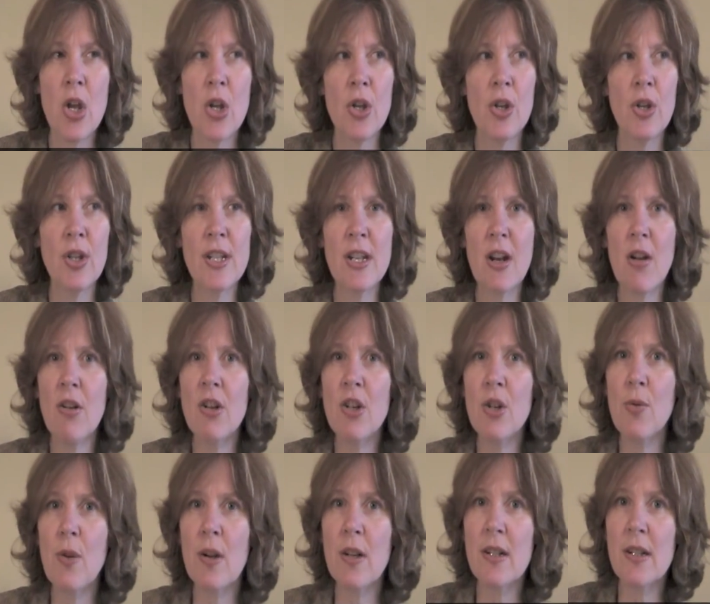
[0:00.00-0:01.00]
You start
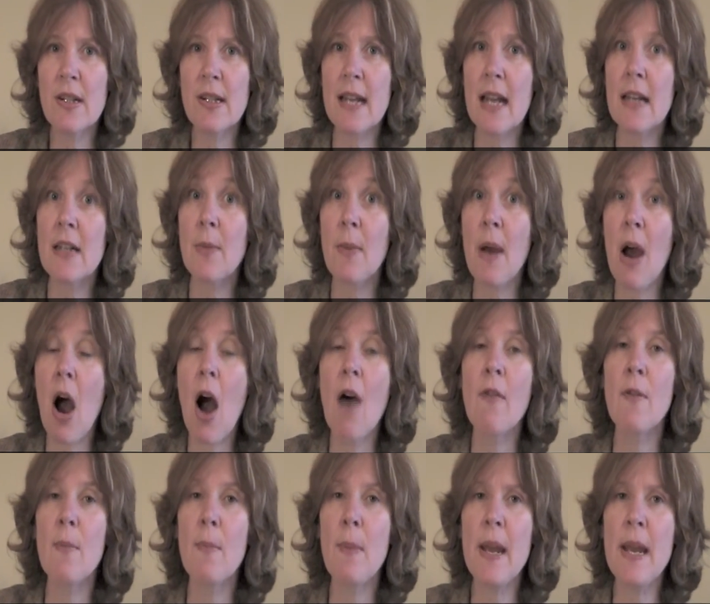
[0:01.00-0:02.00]
to understand about
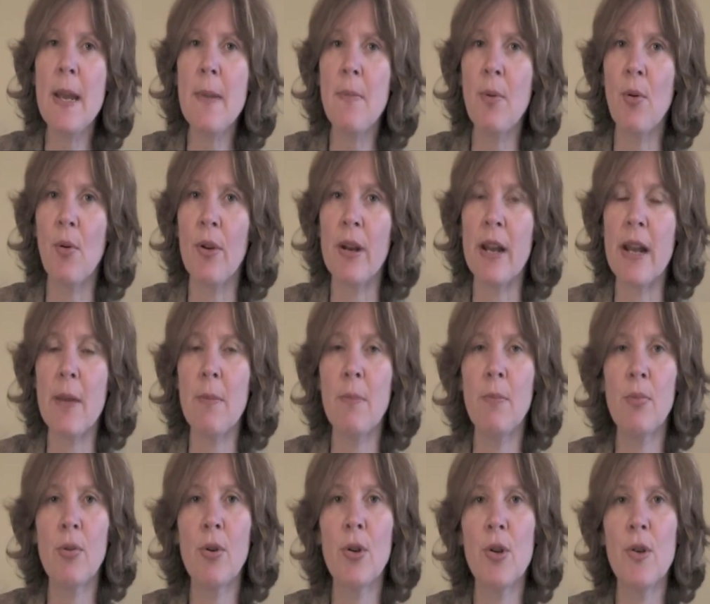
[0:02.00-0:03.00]
other people, and it
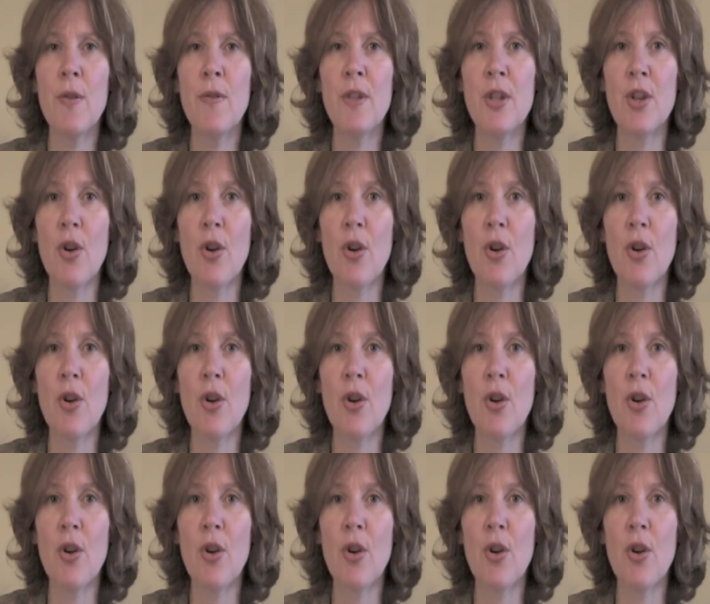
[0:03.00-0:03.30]
improves